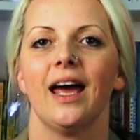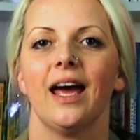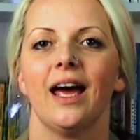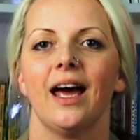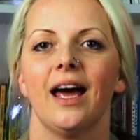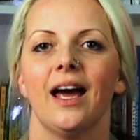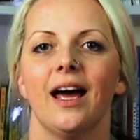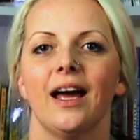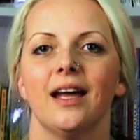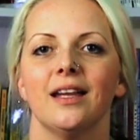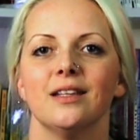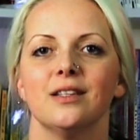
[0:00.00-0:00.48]

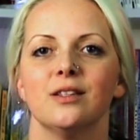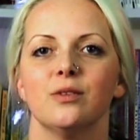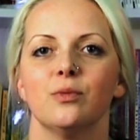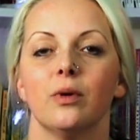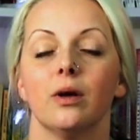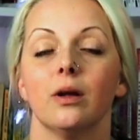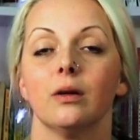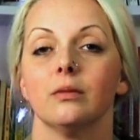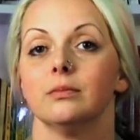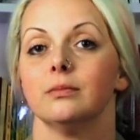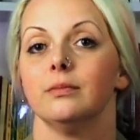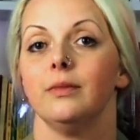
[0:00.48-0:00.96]
and
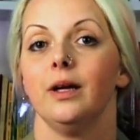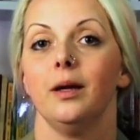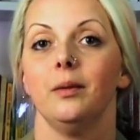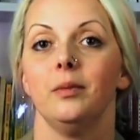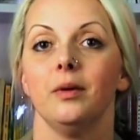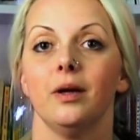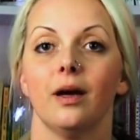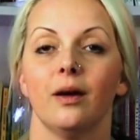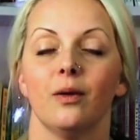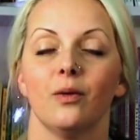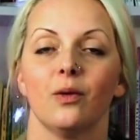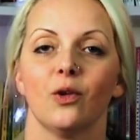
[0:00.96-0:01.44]

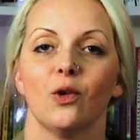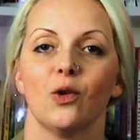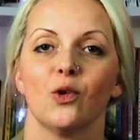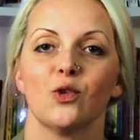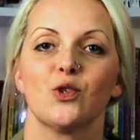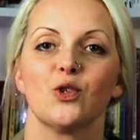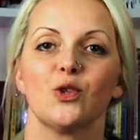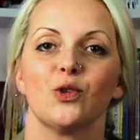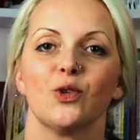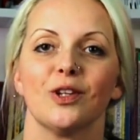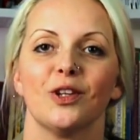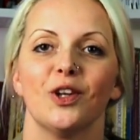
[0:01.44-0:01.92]
maybe I will
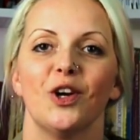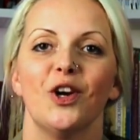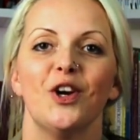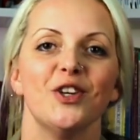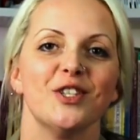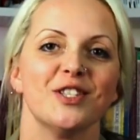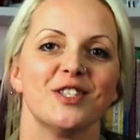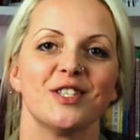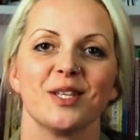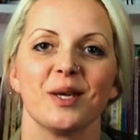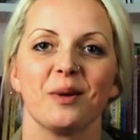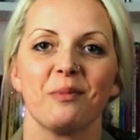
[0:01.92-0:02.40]
also
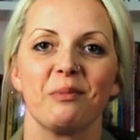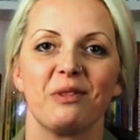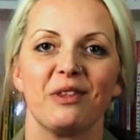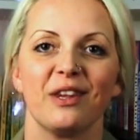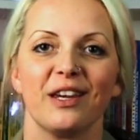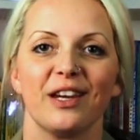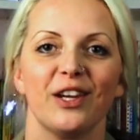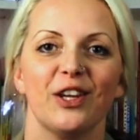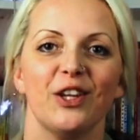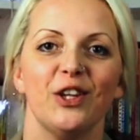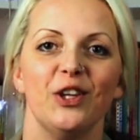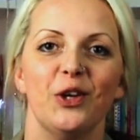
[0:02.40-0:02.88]
learn
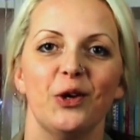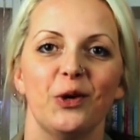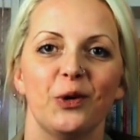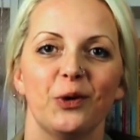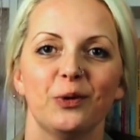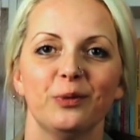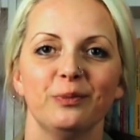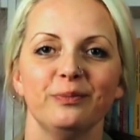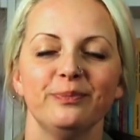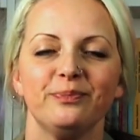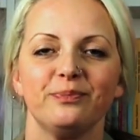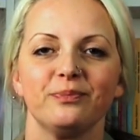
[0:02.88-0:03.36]
something
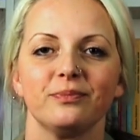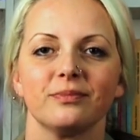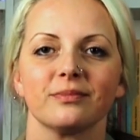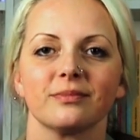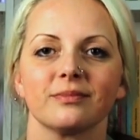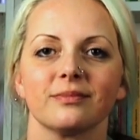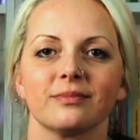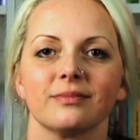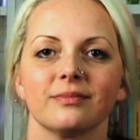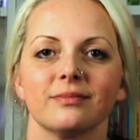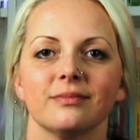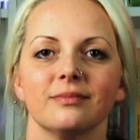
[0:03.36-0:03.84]
new,
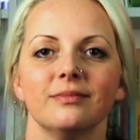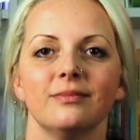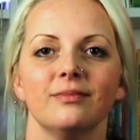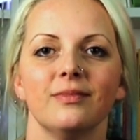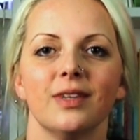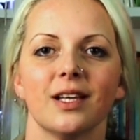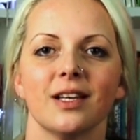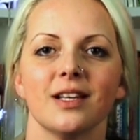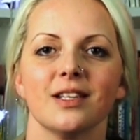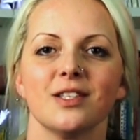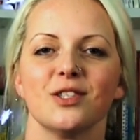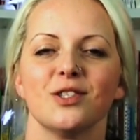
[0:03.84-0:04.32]

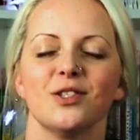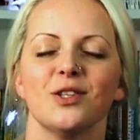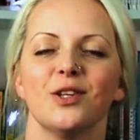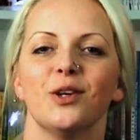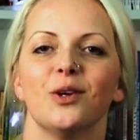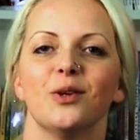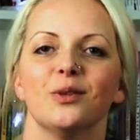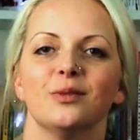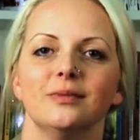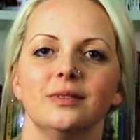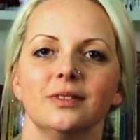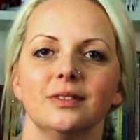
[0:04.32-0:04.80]
because
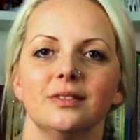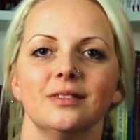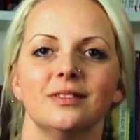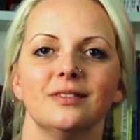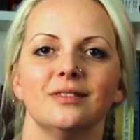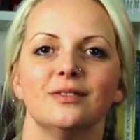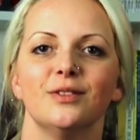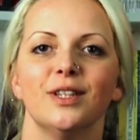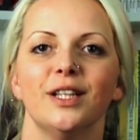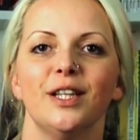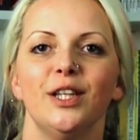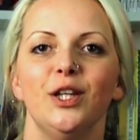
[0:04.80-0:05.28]

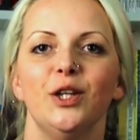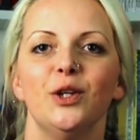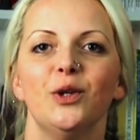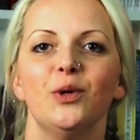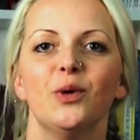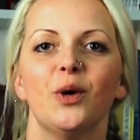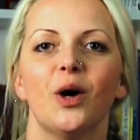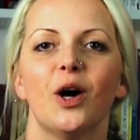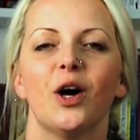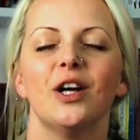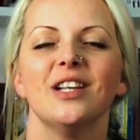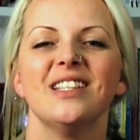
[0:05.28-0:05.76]
when
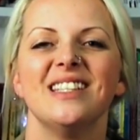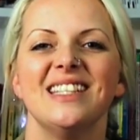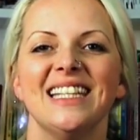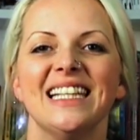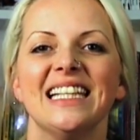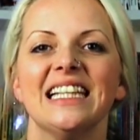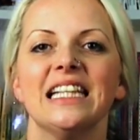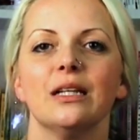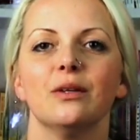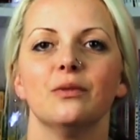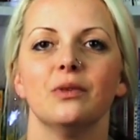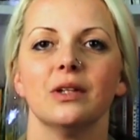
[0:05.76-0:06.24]
you are
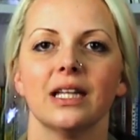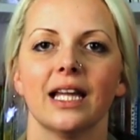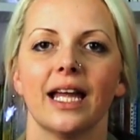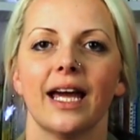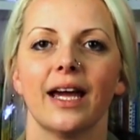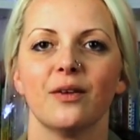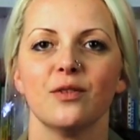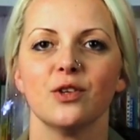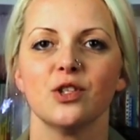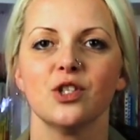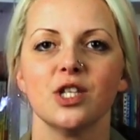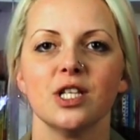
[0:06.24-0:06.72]
dealing with
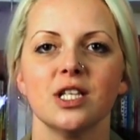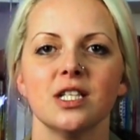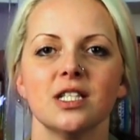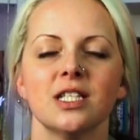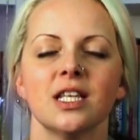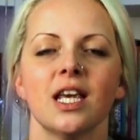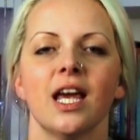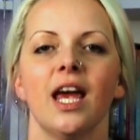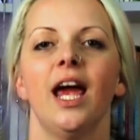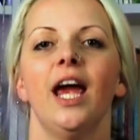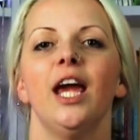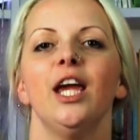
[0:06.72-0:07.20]

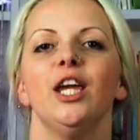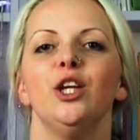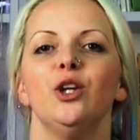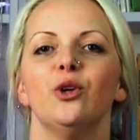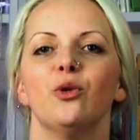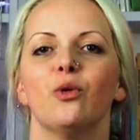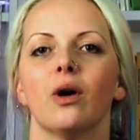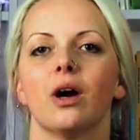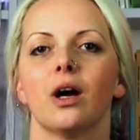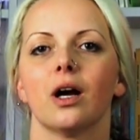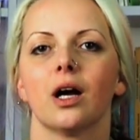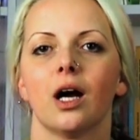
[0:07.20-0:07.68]
languages,
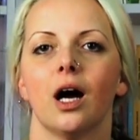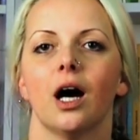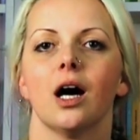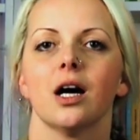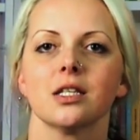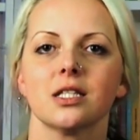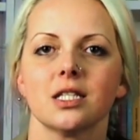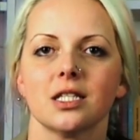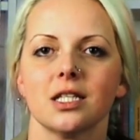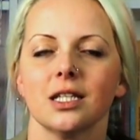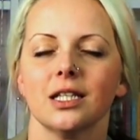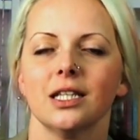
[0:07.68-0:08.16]
you are
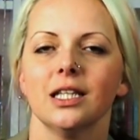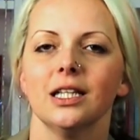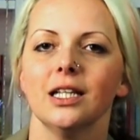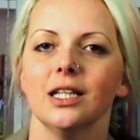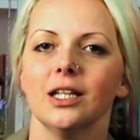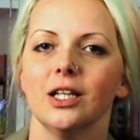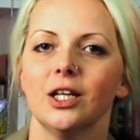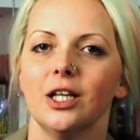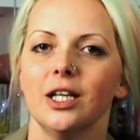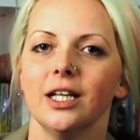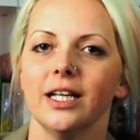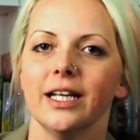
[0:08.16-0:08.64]
constantly
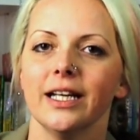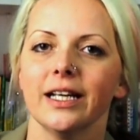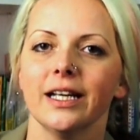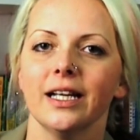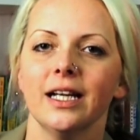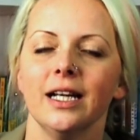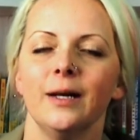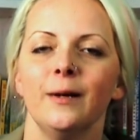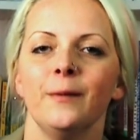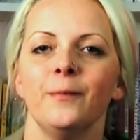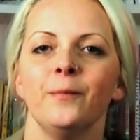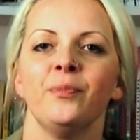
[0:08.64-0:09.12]

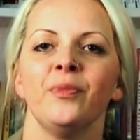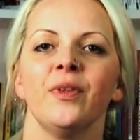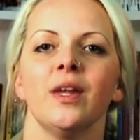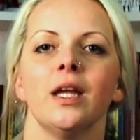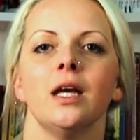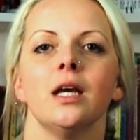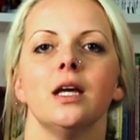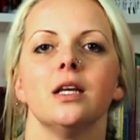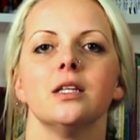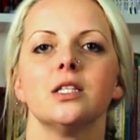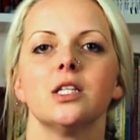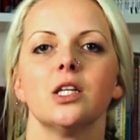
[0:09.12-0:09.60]
learning.
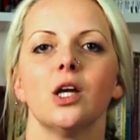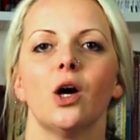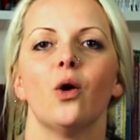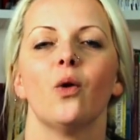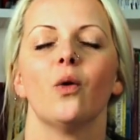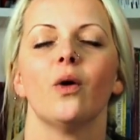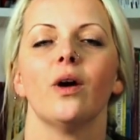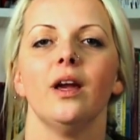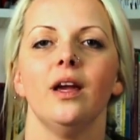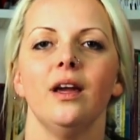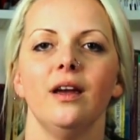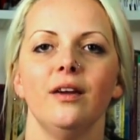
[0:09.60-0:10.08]

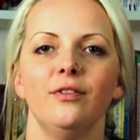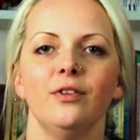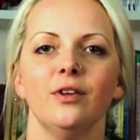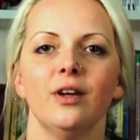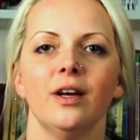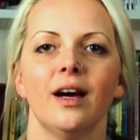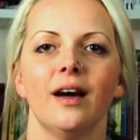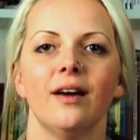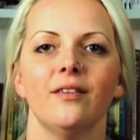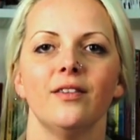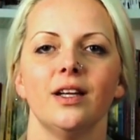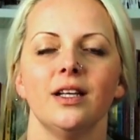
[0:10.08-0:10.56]
So if you
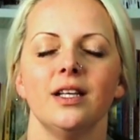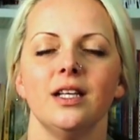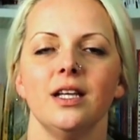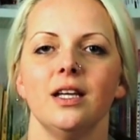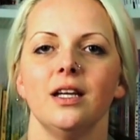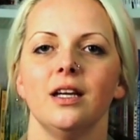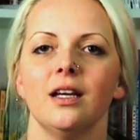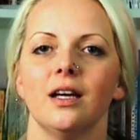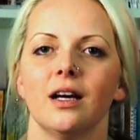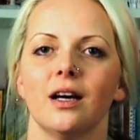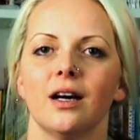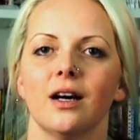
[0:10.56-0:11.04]
have
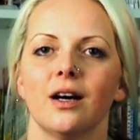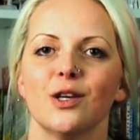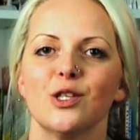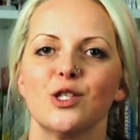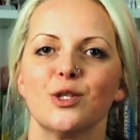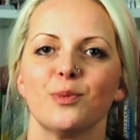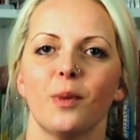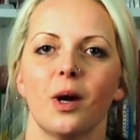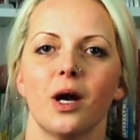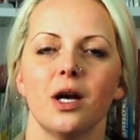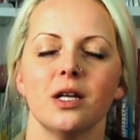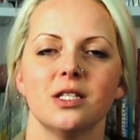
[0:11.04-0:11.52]
any
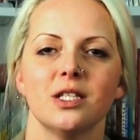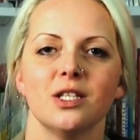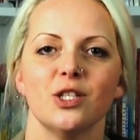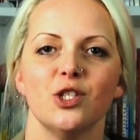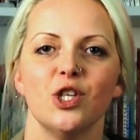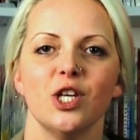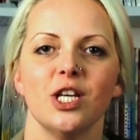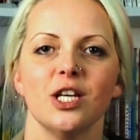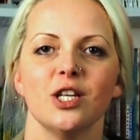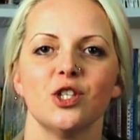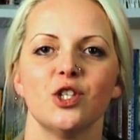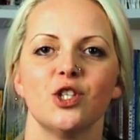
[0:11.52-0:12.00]
smart
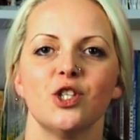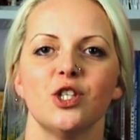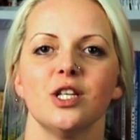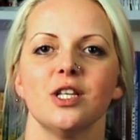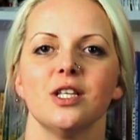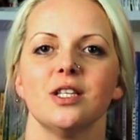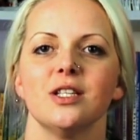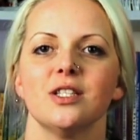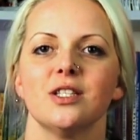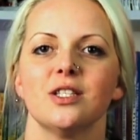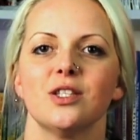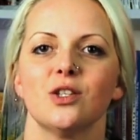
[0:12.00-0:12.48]

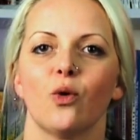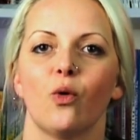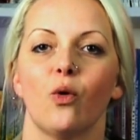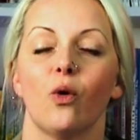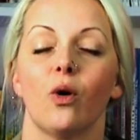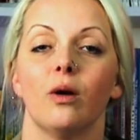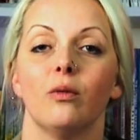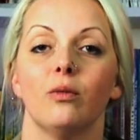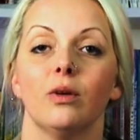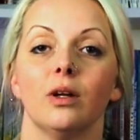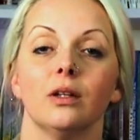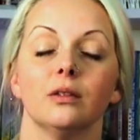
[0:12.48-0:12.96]
suggestions,
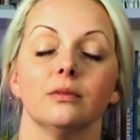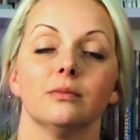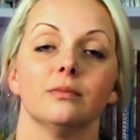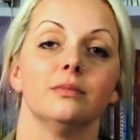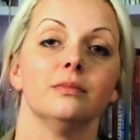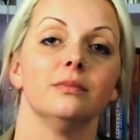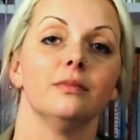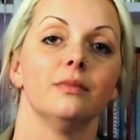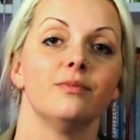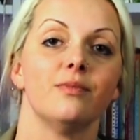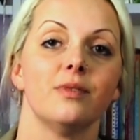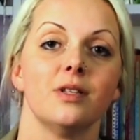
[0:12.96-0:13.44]
or, well,
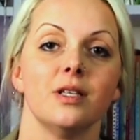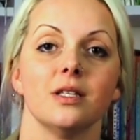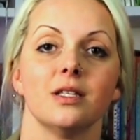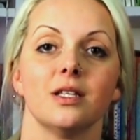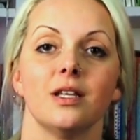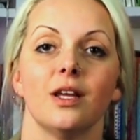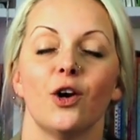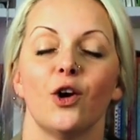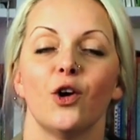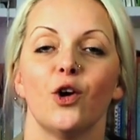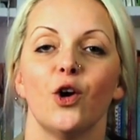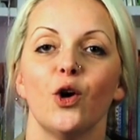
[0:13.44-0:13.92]
since
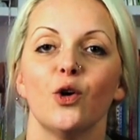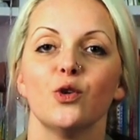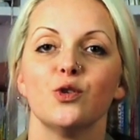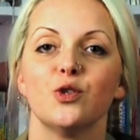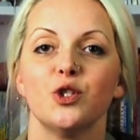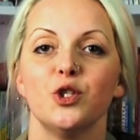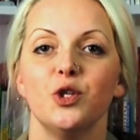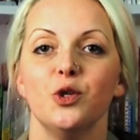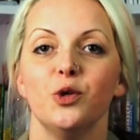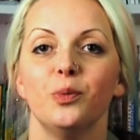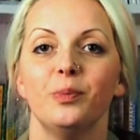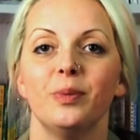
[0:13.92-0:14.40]
there are no
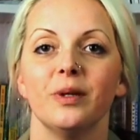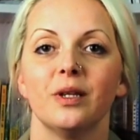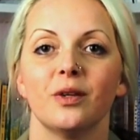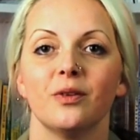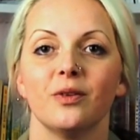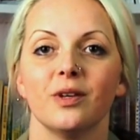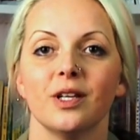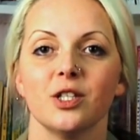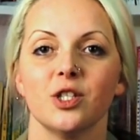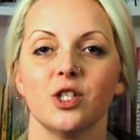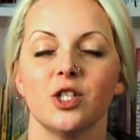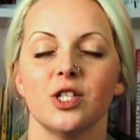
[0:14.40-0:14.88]
stupid
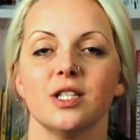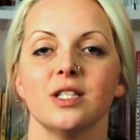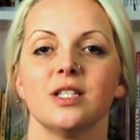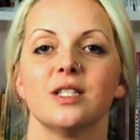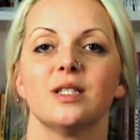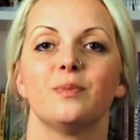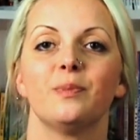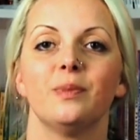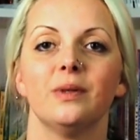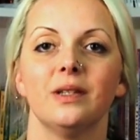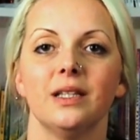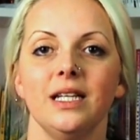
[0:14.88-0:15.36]

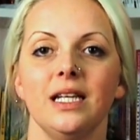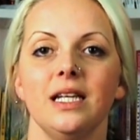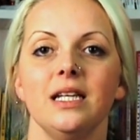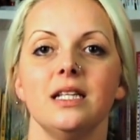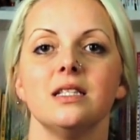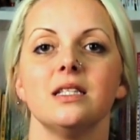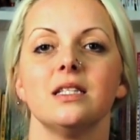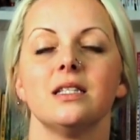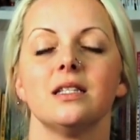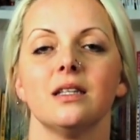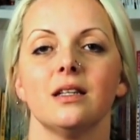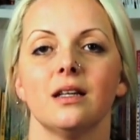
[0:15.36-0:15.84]
questions,
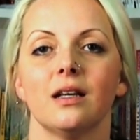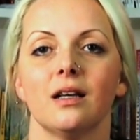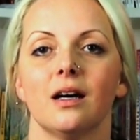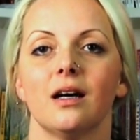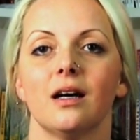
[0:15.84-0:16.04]
please